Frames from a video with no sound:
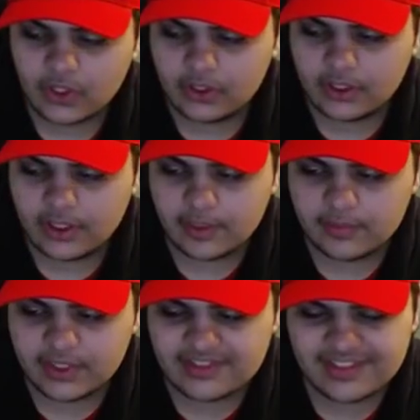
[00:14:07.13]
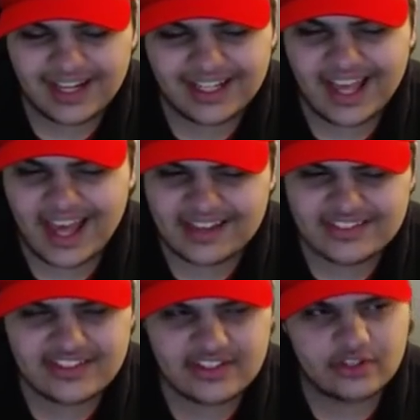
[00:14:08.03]
But it's not an
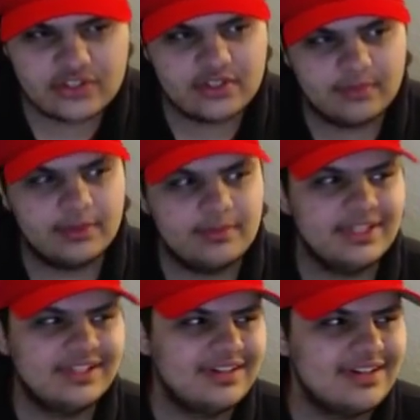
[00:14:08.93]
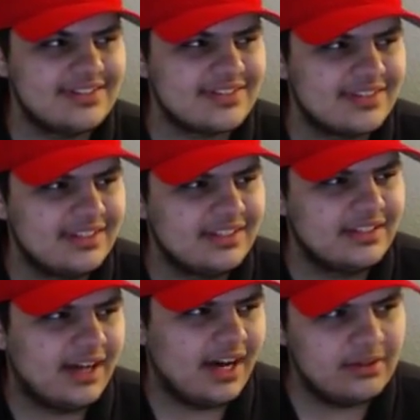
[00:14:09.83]
S tier simply because
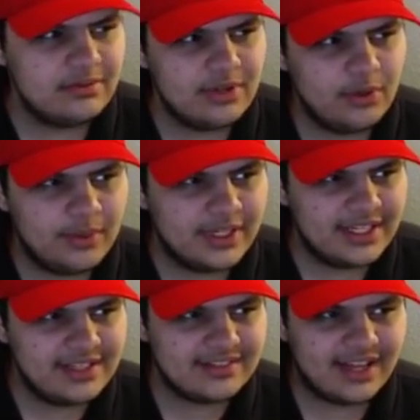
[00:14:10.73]
I don't know what it is.